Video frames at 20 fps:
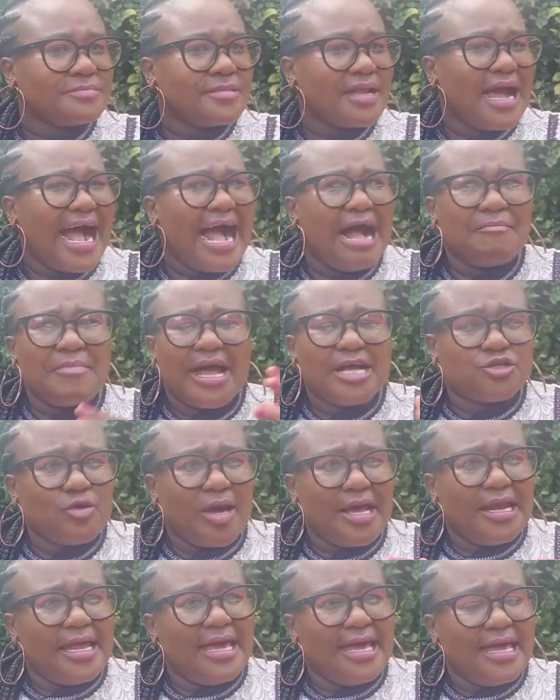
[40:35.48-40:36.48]
I'm
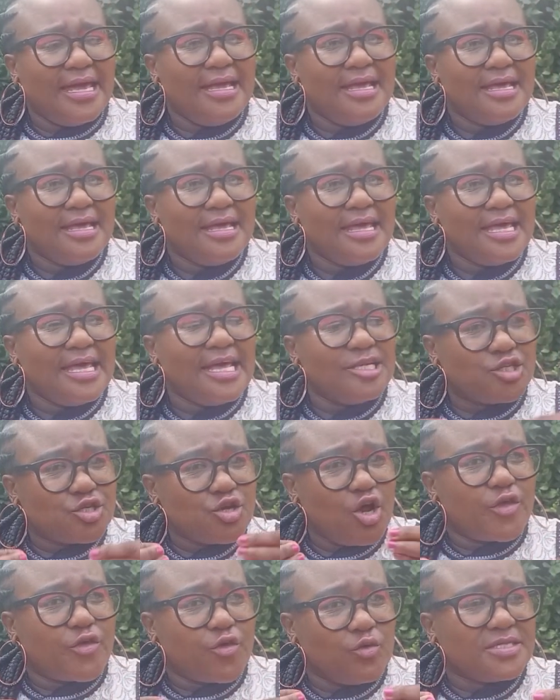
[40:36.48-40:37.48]
actually
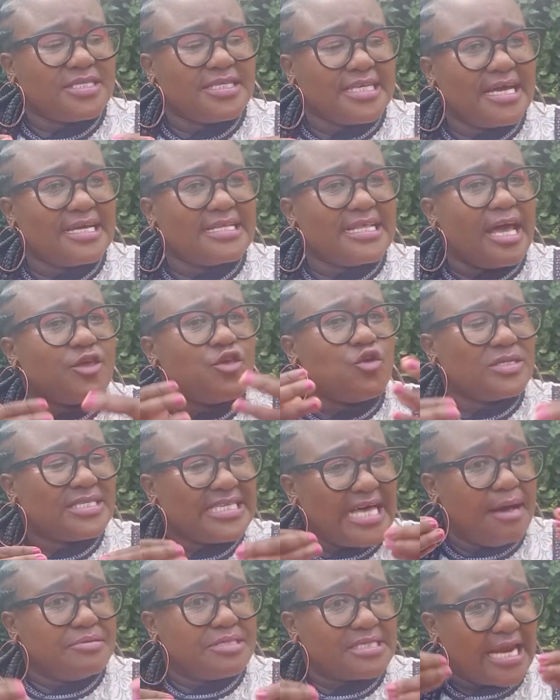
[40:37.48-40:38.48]
introducing the new
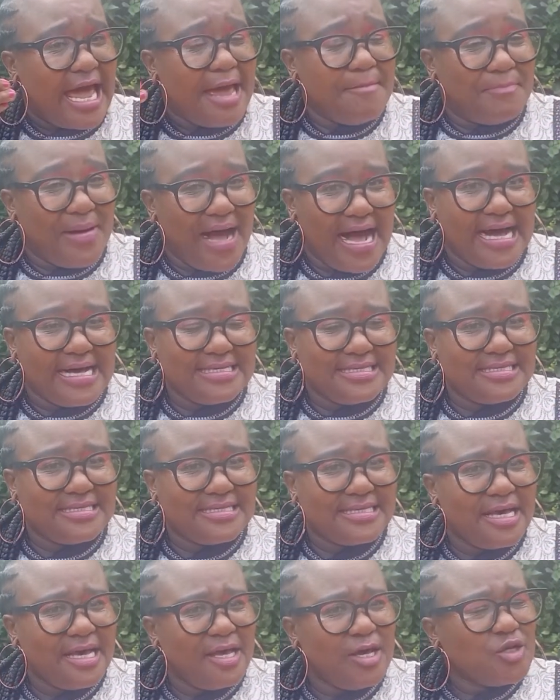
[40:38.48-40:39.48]
subscribers
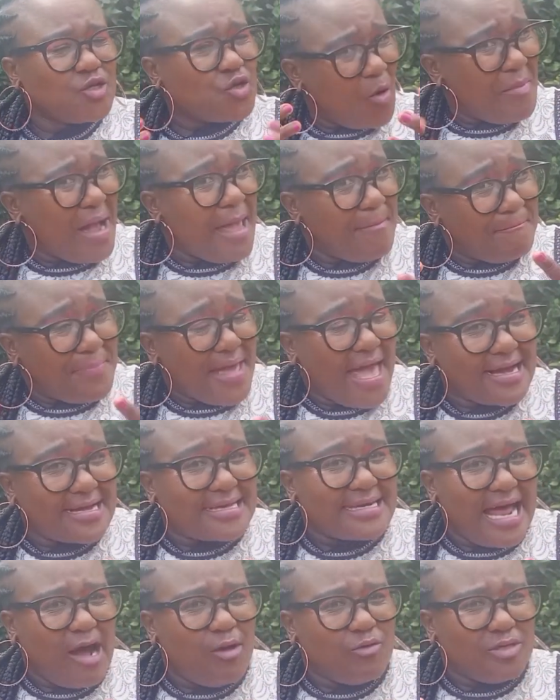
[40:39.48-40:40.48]
to my
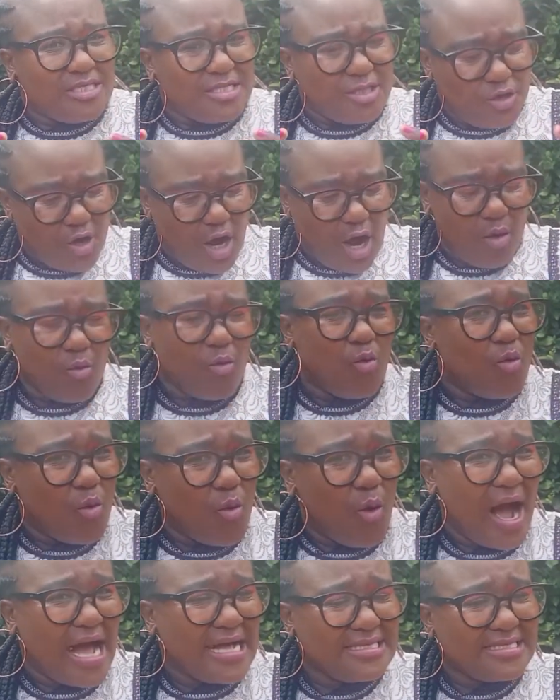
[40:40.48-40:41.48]
background. You know, once